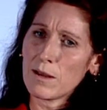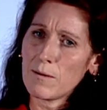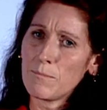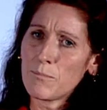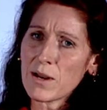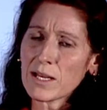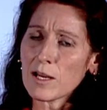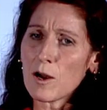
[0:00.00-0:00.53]

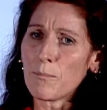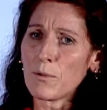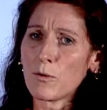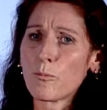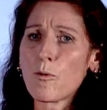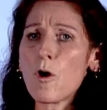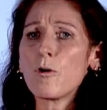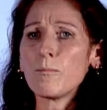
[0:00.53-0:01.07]
bringing up
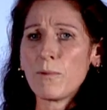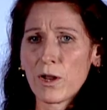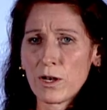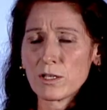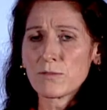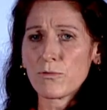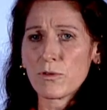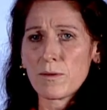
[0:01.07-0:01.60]
role
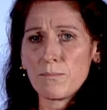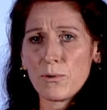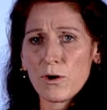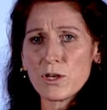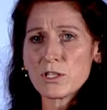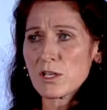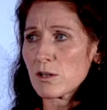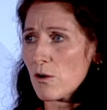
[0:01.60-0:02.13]
models for the
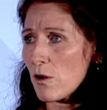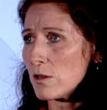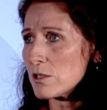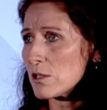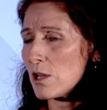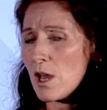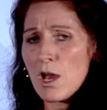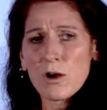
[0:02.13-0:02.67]
boys and
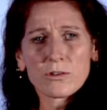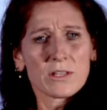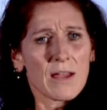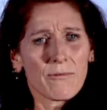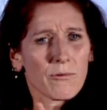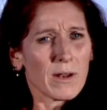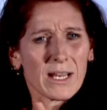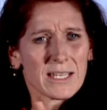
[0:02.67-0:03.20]
girls who's
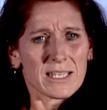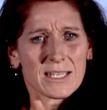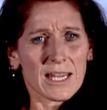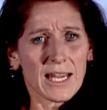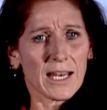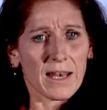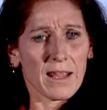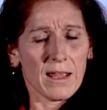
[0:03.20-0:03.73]
never really
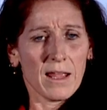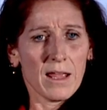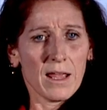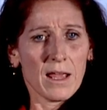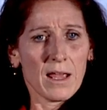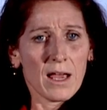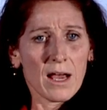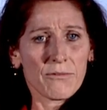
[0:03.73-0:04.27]
seen
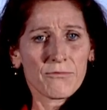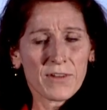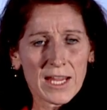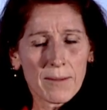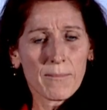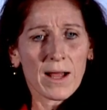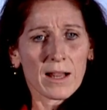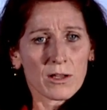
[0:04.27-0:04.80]
a
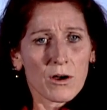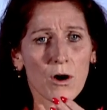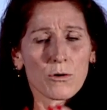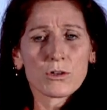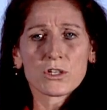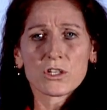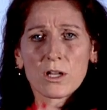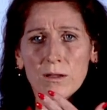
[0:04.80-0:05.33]
female
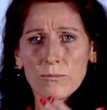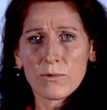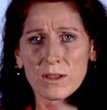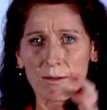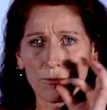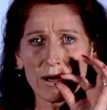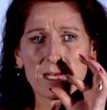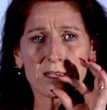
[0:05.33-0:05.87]
coach with
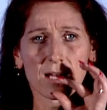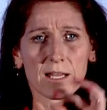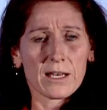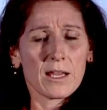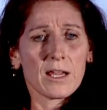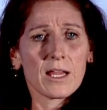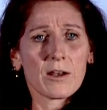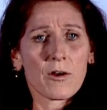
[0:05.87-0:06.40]
the whistle
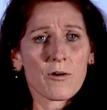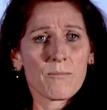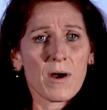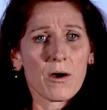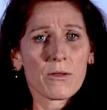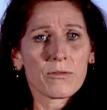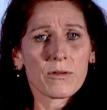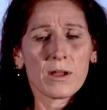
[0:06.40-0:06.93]
in her
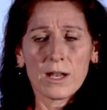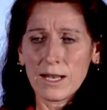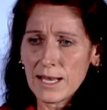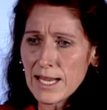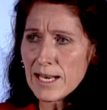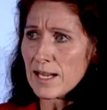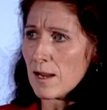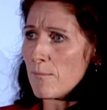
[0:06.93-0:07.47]
mouth,
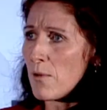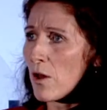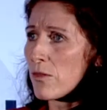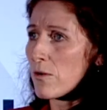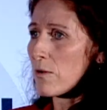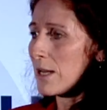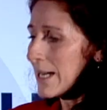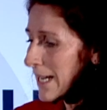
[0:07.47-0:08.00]
leading, a
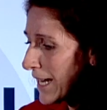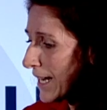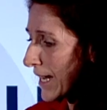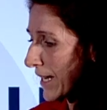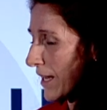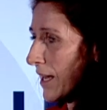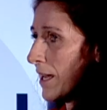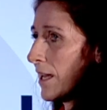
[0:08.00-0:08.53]
mother
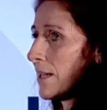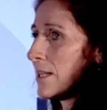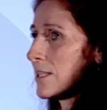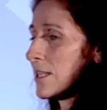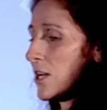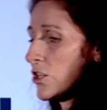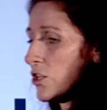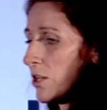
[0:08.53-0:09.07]
leading the
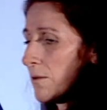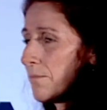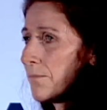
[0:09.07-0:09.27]
session.